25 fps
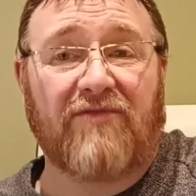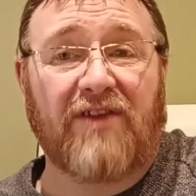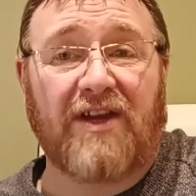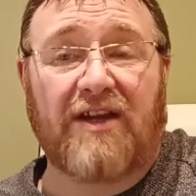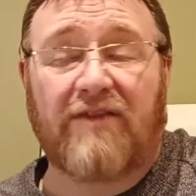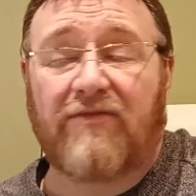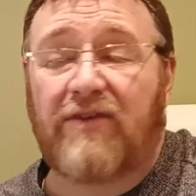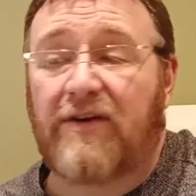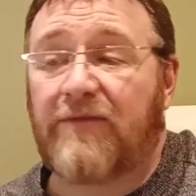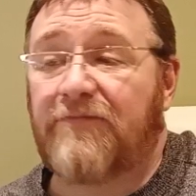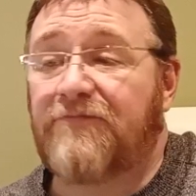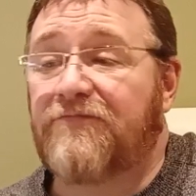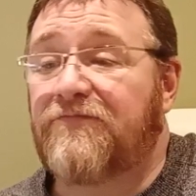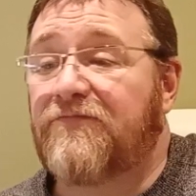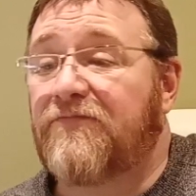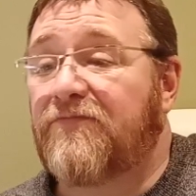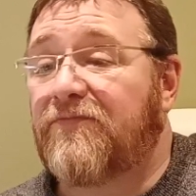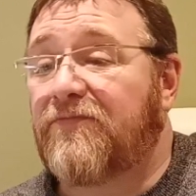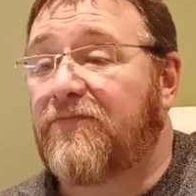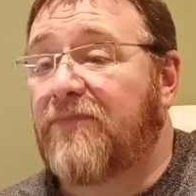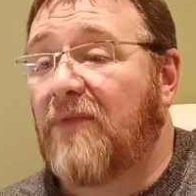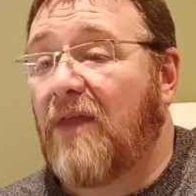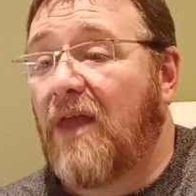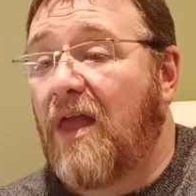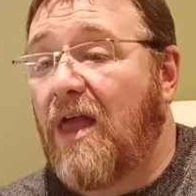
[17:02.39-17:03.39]
flavour.
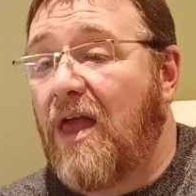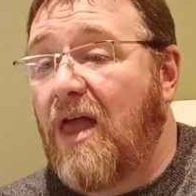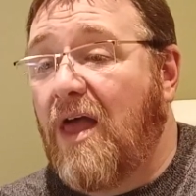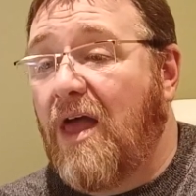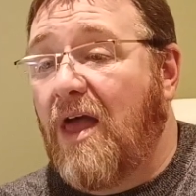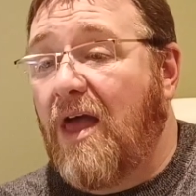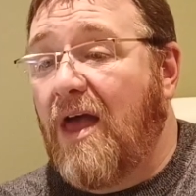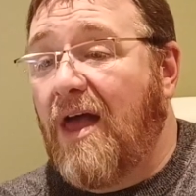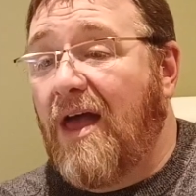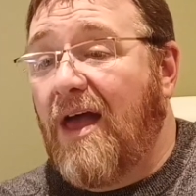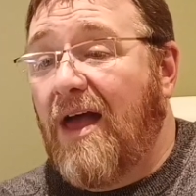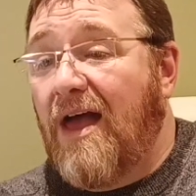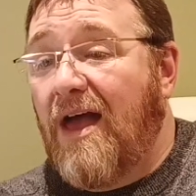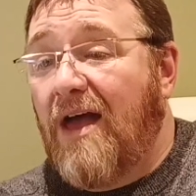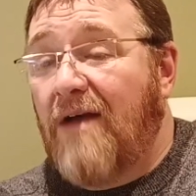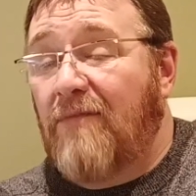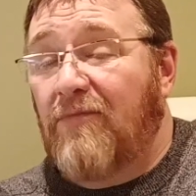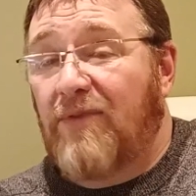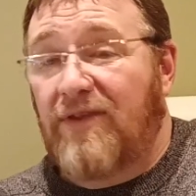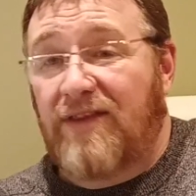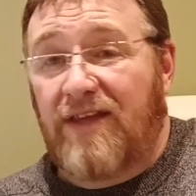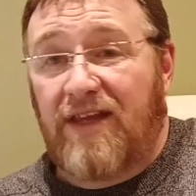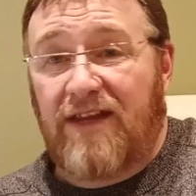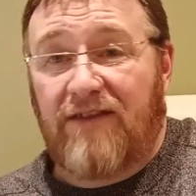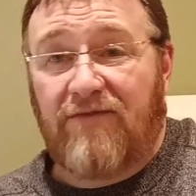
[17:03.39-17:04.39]

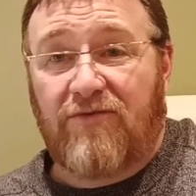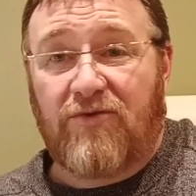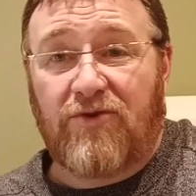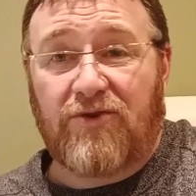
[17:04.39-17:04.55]
But then of